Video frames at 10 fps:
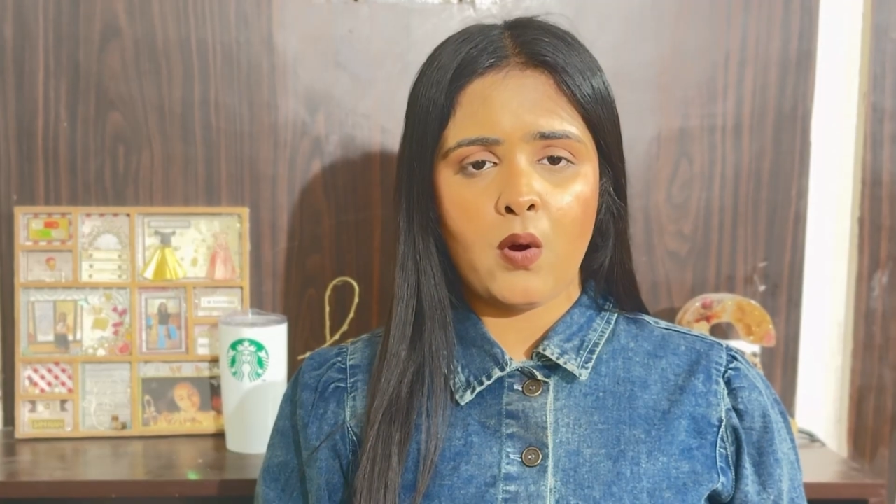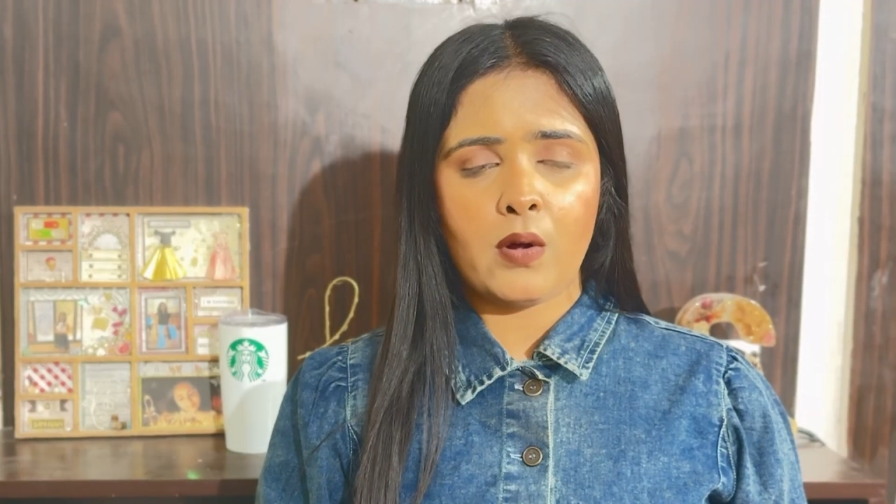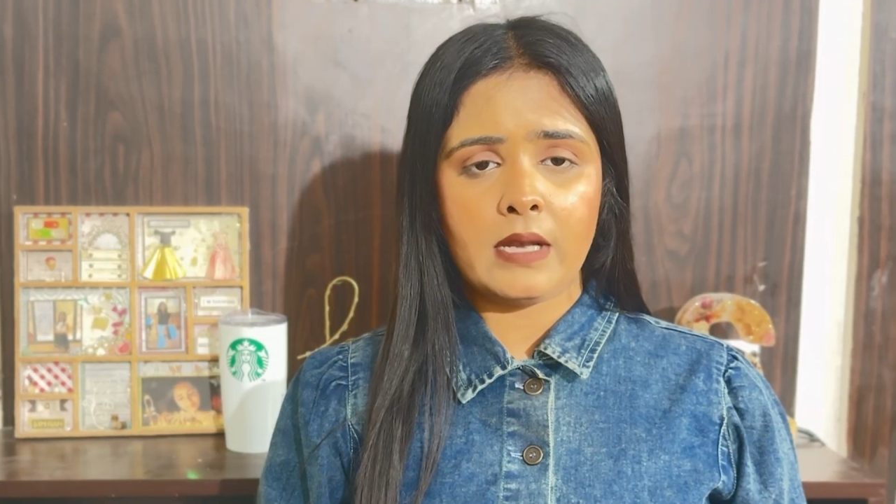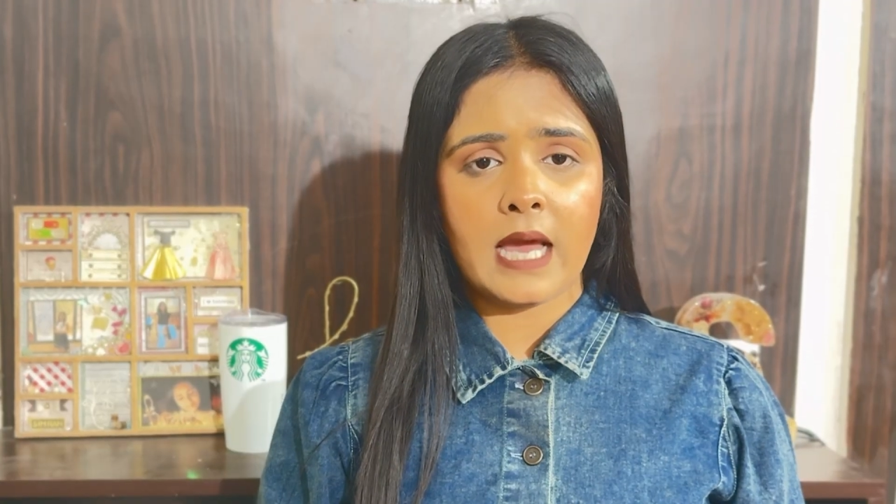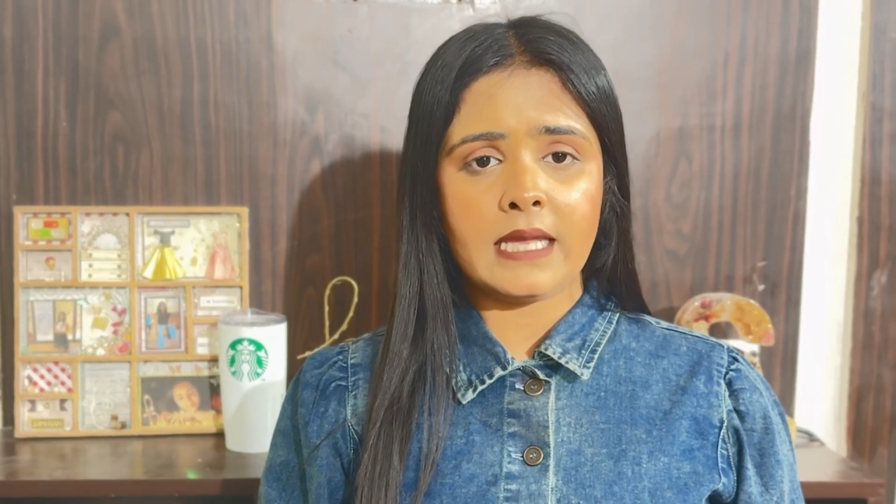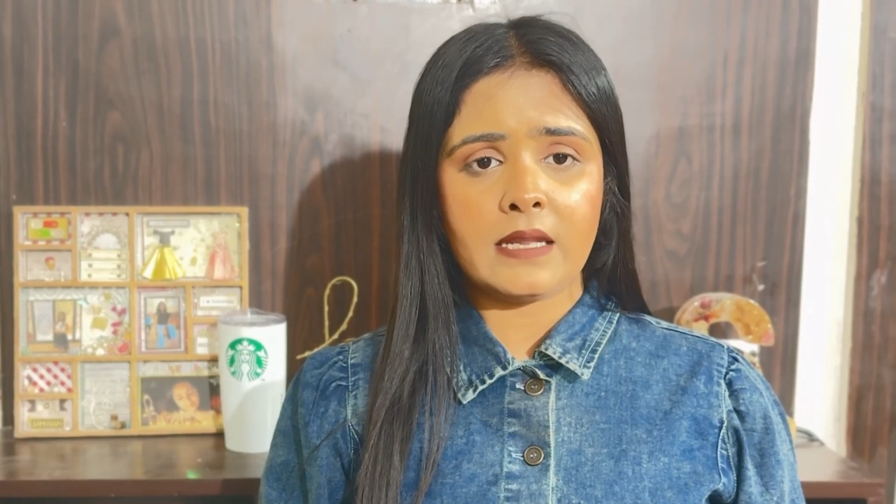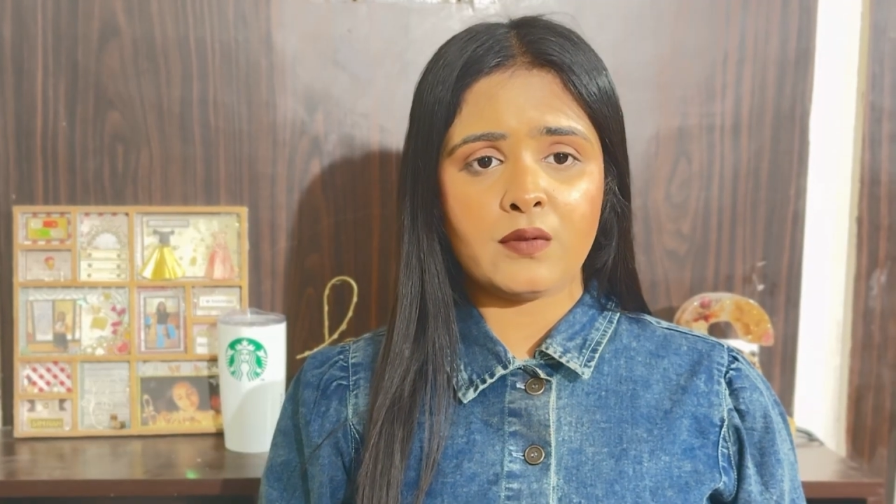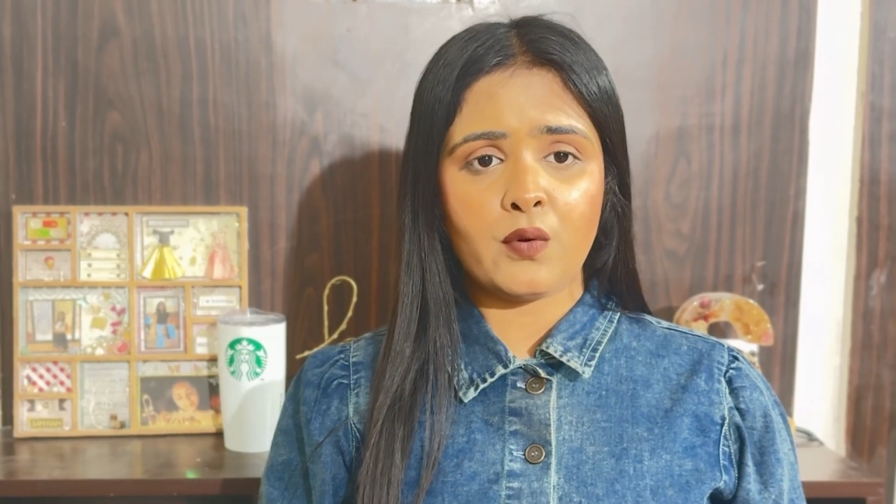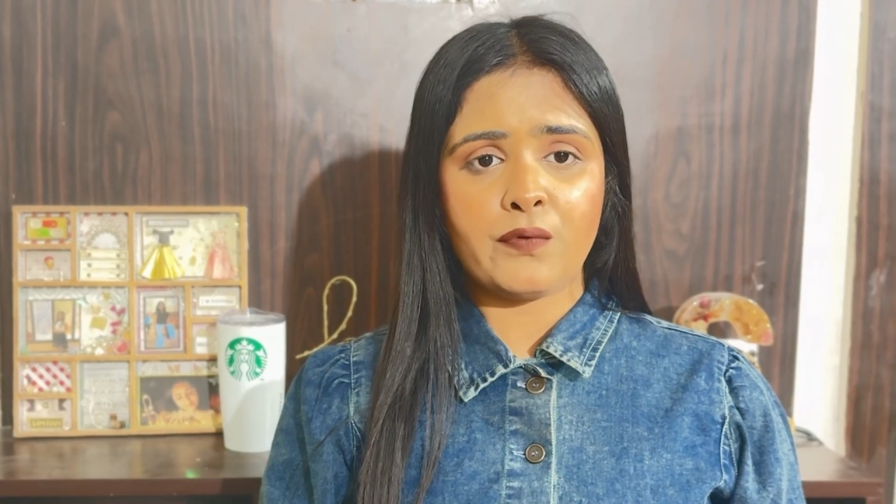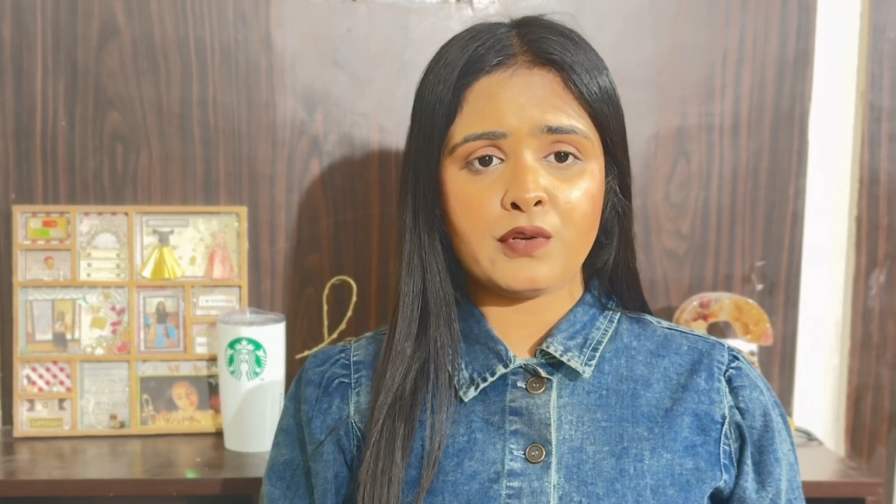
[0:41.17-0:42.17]
online
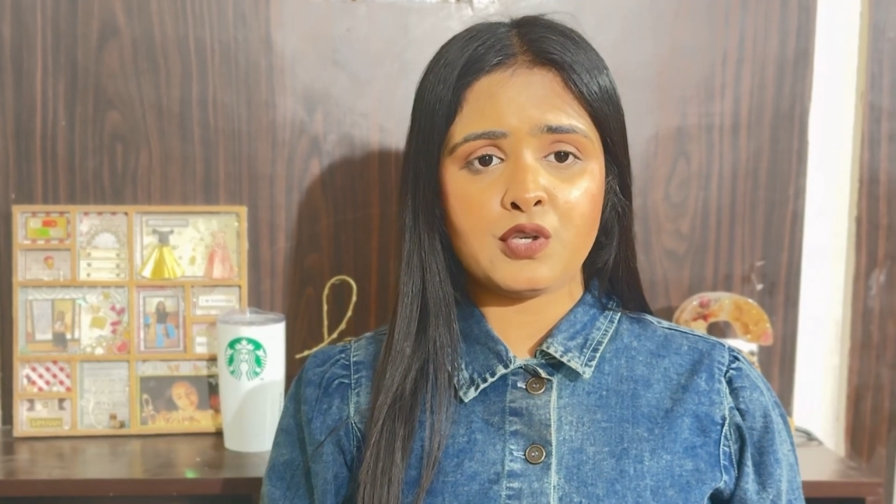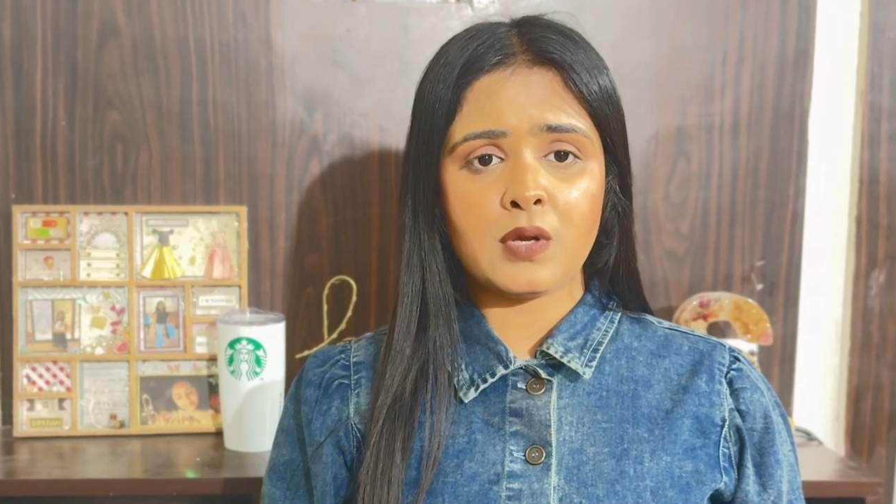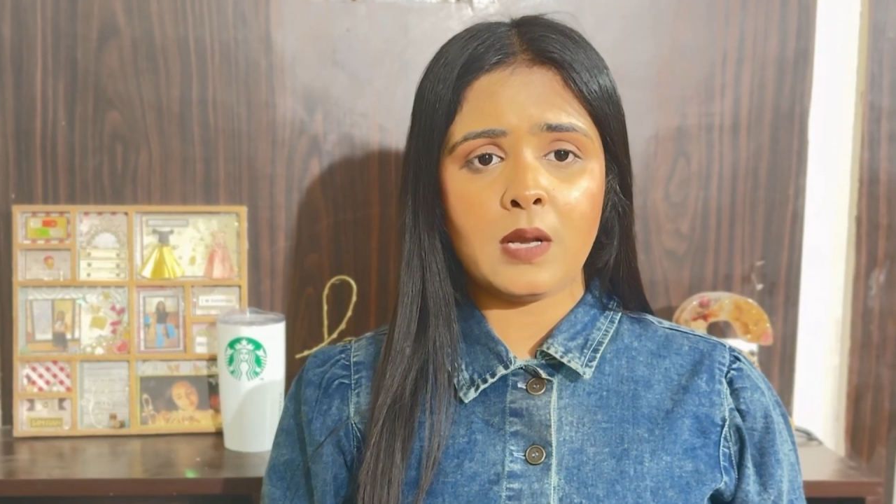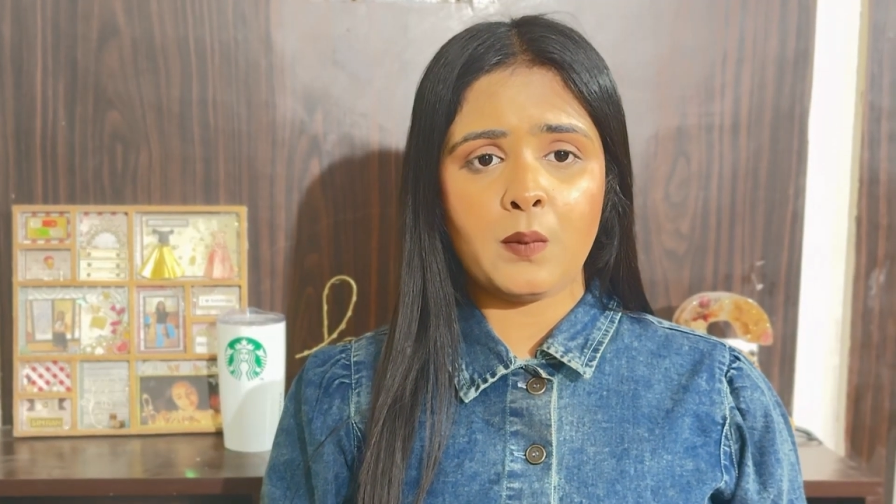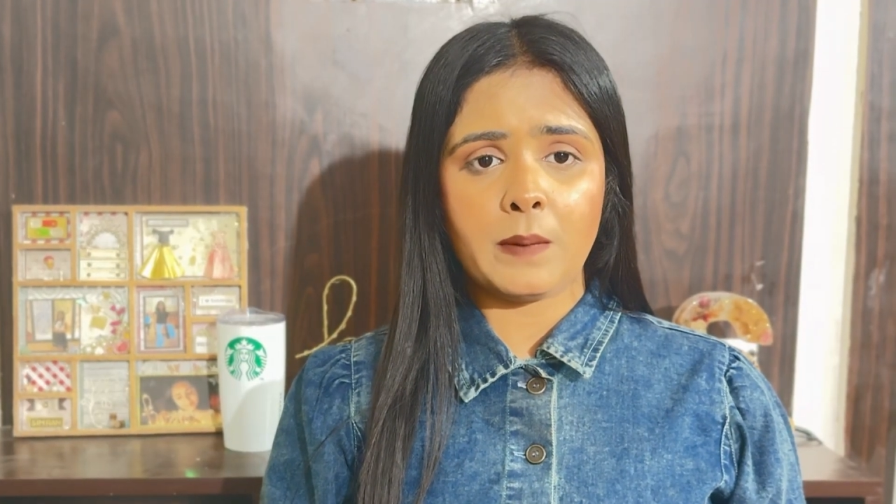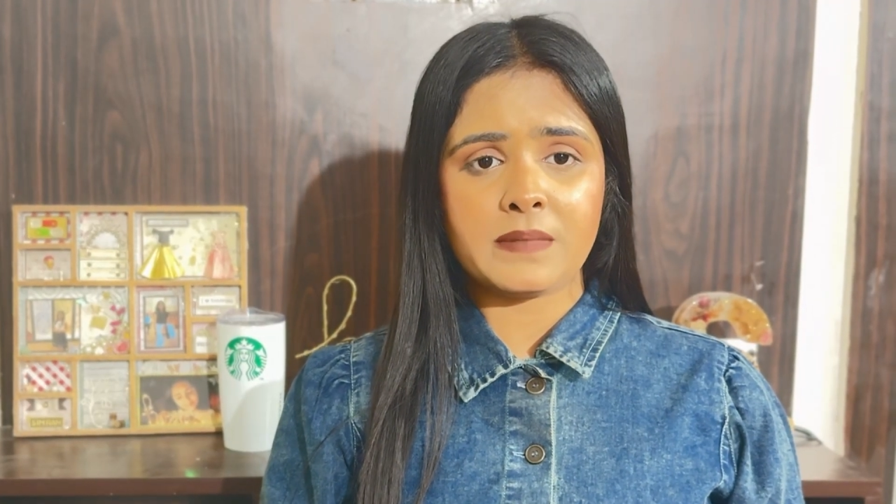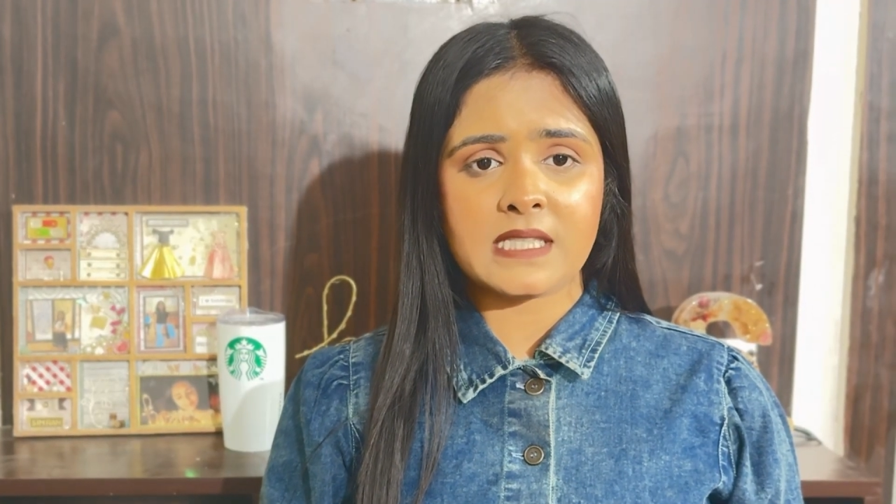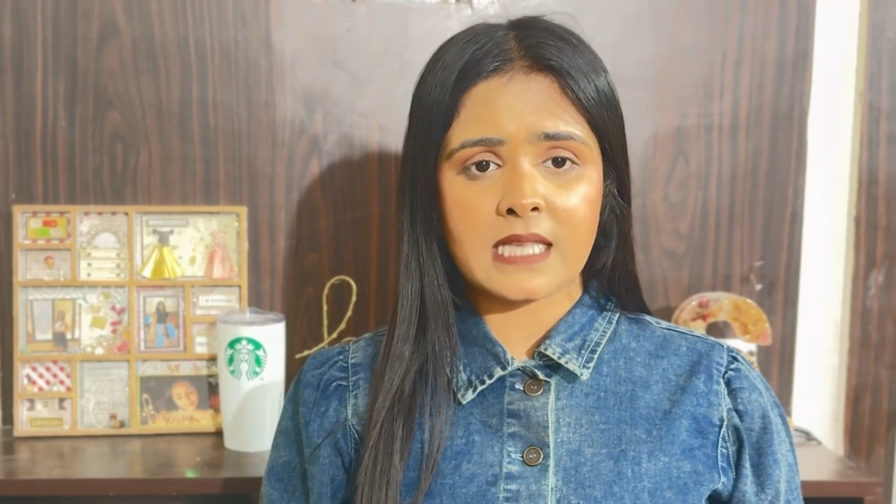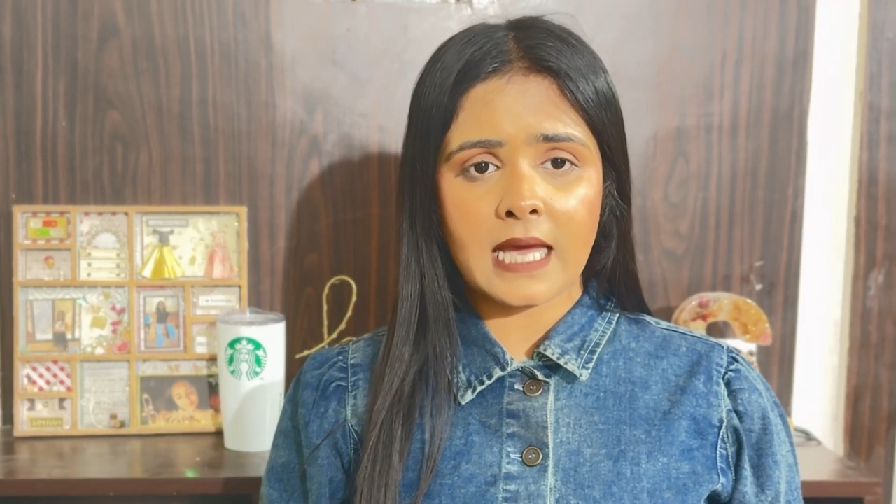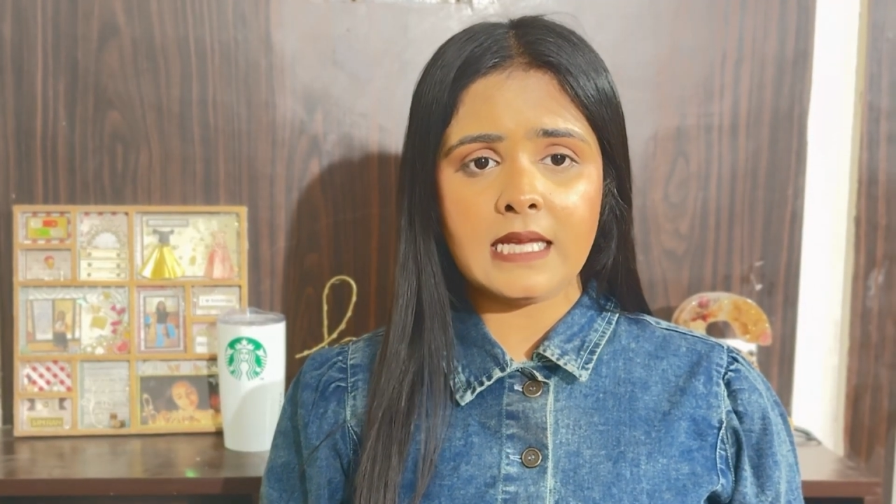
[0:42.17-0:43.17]
at the official
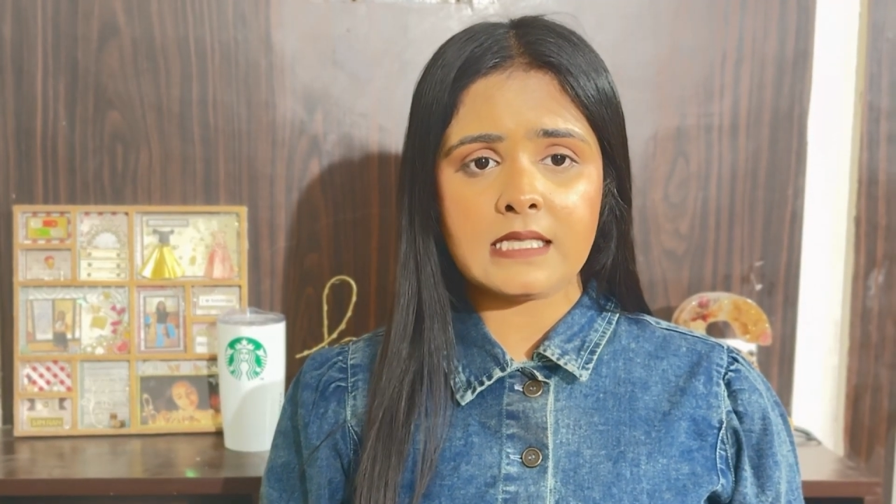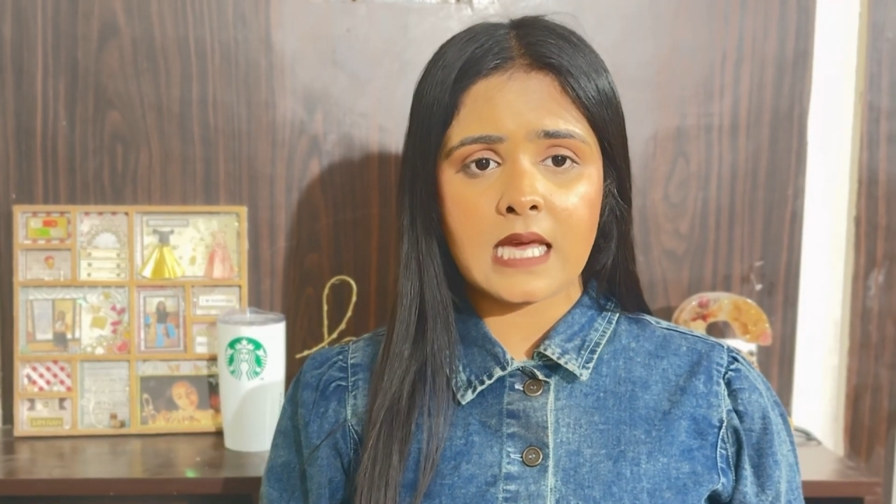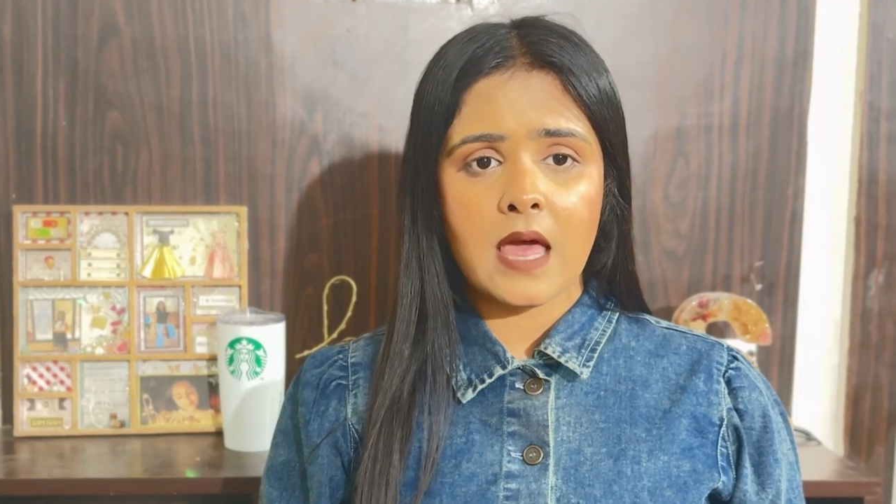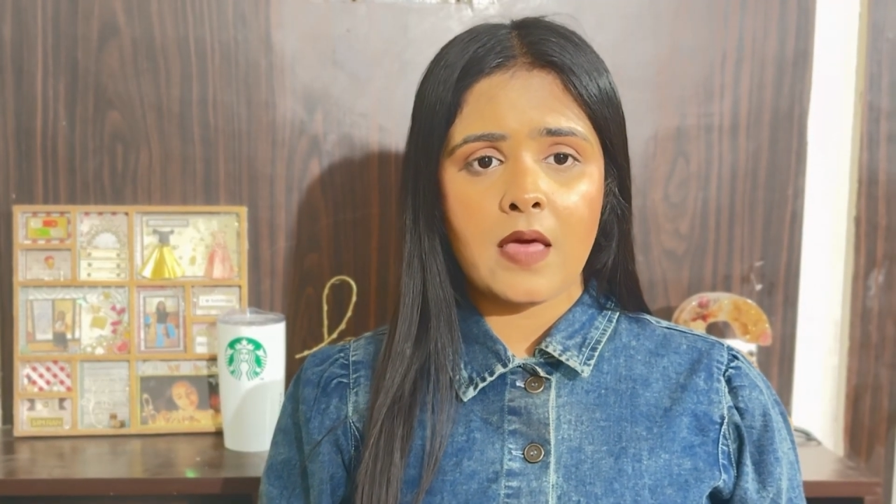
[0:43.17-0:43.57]
website,